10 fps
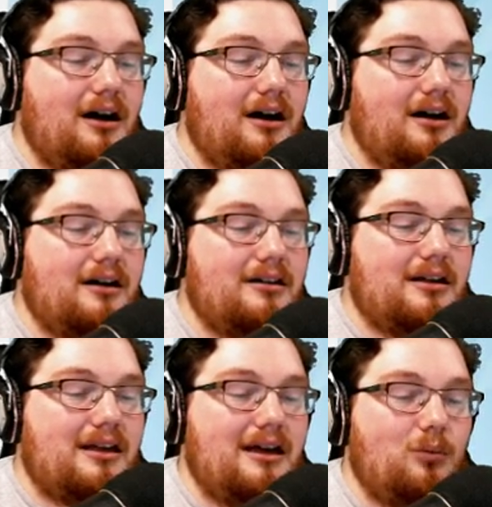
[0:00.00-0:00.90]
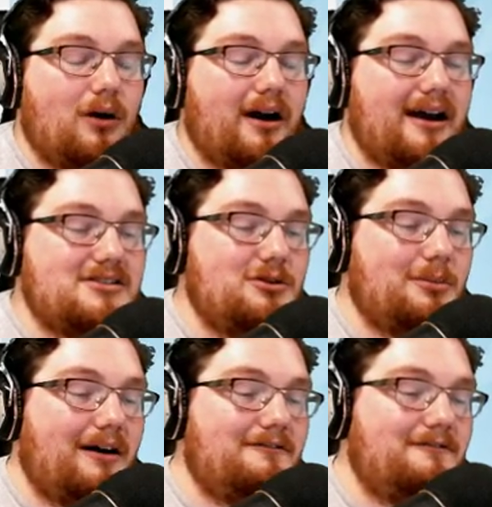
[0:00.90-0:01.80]
uh, can work out to
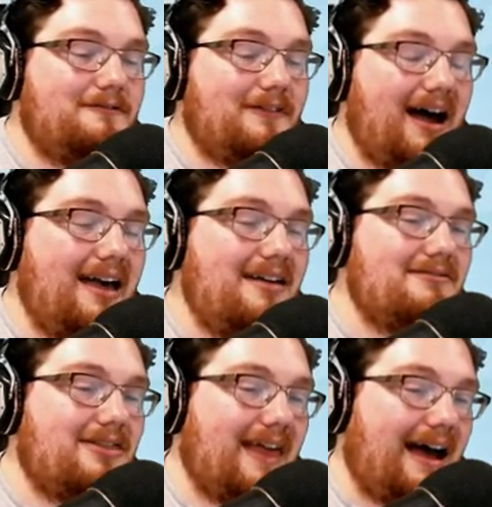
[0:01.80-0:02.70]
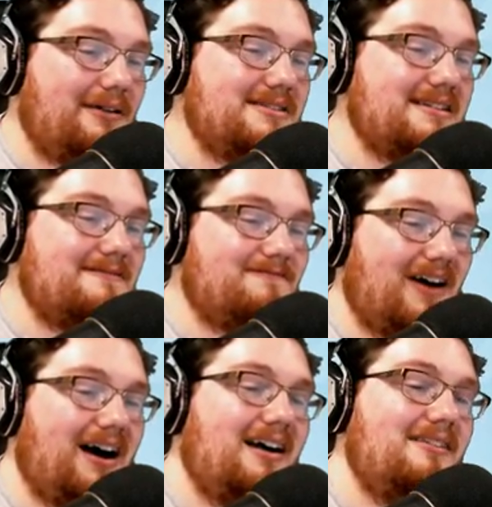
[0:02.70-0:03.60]
about five thousand
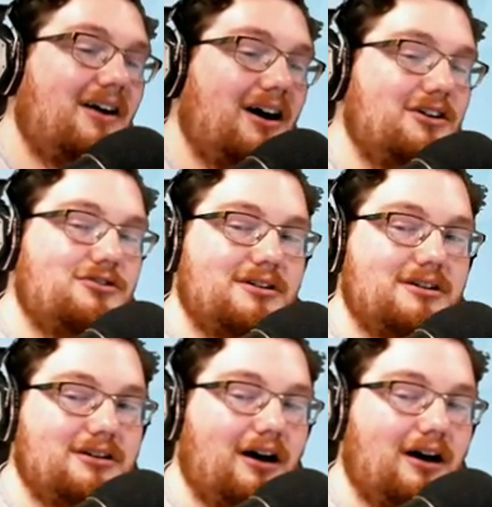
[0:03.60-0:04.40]
five hundred